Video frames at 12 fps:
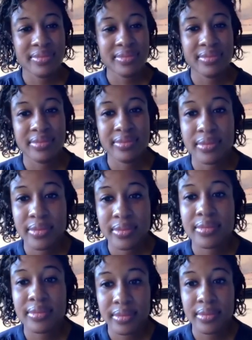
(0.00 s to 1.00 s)

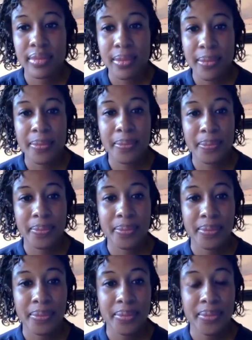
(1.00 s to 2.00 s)

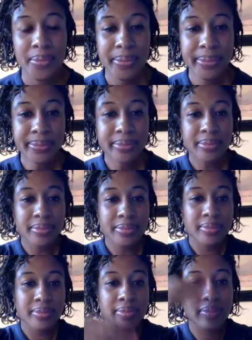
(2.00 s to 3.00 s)

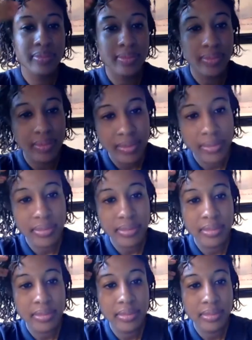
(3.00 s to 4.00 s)

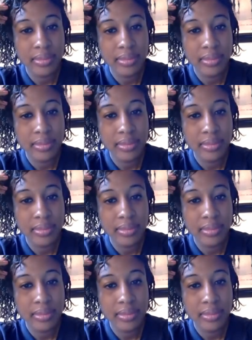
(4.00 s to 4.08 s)
(silent)